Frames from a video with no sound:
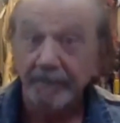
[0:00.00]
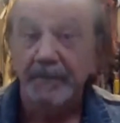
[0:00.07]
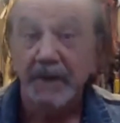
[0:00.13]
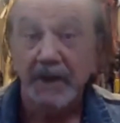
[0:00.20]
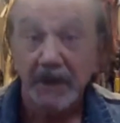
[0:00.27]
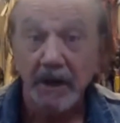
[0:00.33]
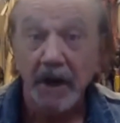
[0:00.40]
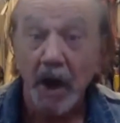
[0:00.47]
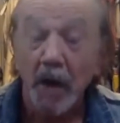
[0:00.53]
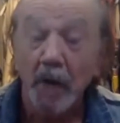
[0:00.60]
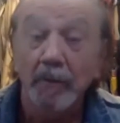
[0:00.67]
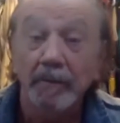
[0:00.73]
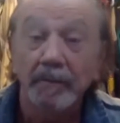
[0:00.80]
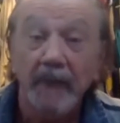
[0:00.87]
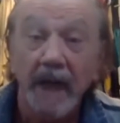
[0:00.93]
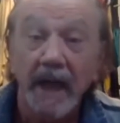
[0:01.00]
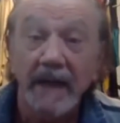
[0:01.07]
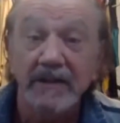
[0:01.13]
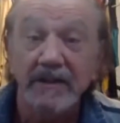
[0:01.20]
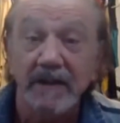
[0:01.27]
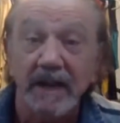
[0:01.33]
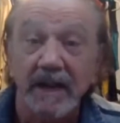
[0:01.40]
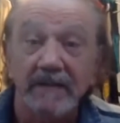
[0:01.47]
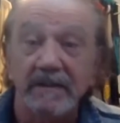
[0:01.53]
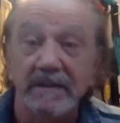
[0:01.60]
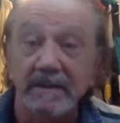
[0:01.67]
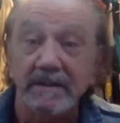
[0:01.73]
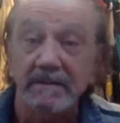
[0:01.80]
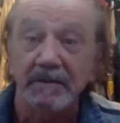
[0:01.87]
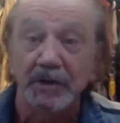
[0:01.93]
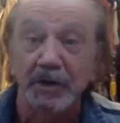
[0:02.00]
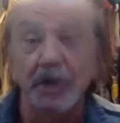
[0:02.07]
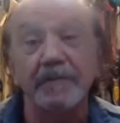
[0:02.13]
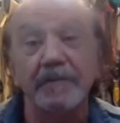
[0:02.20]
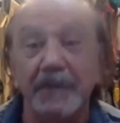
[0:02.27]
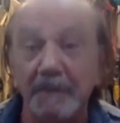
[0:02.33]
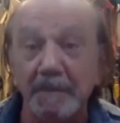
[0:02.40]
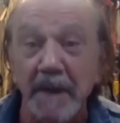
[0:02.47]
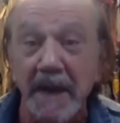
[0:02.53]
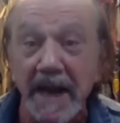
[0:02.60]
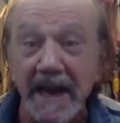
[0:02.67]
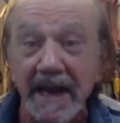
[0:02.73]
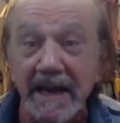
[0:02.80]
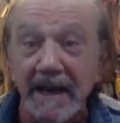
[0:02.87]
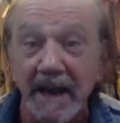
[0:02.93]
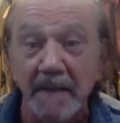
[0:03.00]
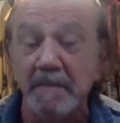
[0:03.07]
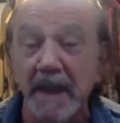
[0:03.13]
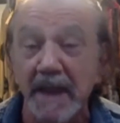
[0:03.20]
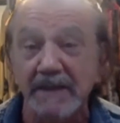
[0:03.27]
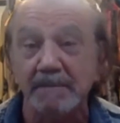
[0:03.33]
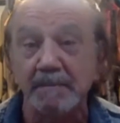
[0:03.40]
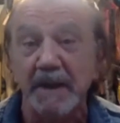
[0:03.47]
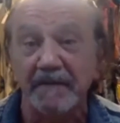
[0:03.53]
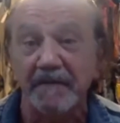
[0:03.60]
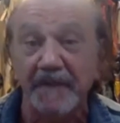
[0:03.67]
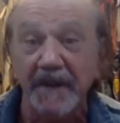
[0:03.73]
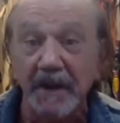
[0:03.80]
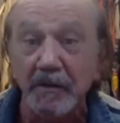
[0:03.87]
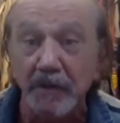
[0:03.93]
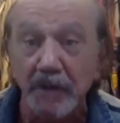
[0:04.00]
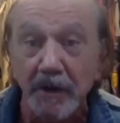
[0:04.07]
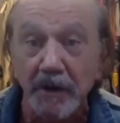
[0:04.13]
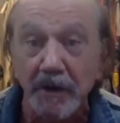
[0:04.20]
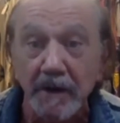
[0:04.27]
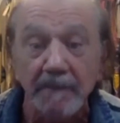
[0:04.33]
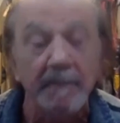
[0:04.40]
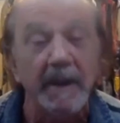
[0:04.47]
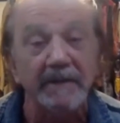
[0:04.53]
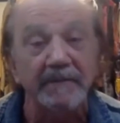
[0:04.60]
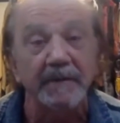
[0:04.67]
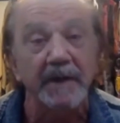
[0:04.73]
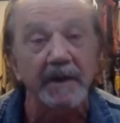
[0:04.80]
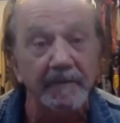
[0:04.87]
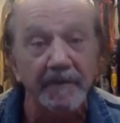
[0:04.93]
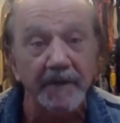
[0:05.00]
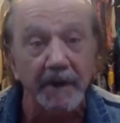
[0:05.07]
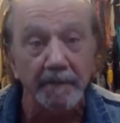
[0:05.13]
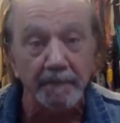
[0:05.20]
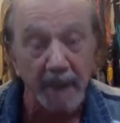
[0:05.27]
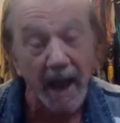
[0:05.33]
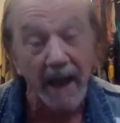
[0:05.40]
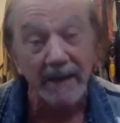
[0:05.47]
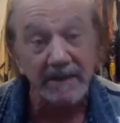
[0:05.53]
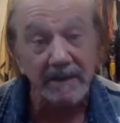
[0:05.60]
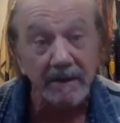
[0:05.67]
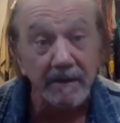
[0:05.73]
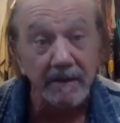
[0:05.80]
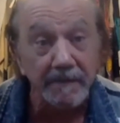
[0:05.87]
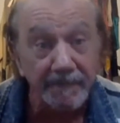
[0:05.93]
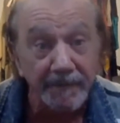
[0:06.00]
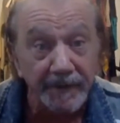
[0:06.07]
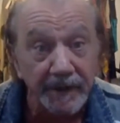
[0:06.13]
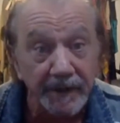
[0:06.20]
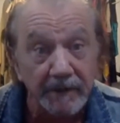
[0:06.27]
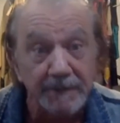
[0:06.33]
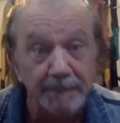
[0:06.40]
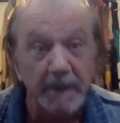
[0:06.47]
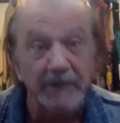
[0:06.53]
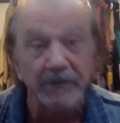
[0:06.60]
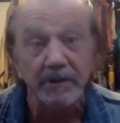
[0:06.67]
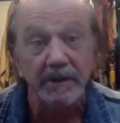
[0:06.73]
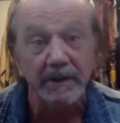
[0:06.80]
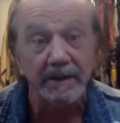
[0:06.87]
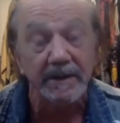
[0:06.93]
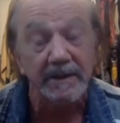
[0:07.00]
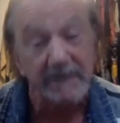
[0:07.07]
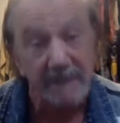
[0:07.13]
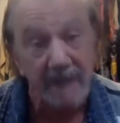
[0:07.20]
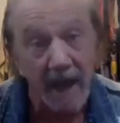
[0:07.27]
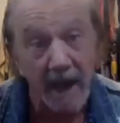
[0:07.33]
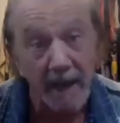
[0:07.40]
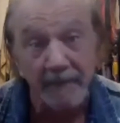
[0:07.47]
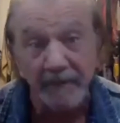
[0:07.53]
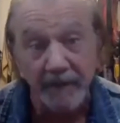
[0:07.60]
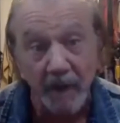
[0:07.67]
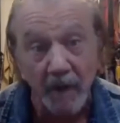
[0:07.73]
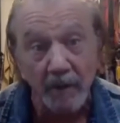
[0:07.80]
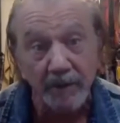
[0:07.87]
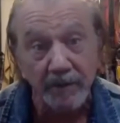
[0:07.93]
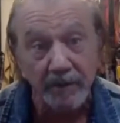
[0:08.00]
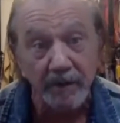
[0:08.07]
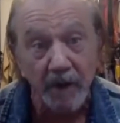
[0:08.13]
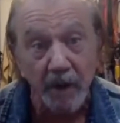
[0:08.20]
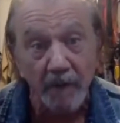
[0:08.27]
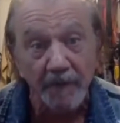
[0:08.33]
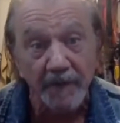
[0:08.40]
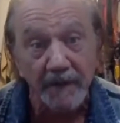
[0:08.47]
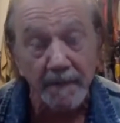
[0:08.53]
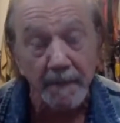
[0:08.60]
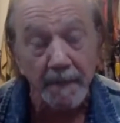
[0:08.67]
You know, it's good for me. It makes me feel good. It makes me feel positive, you know, especially in this time of going through COVID.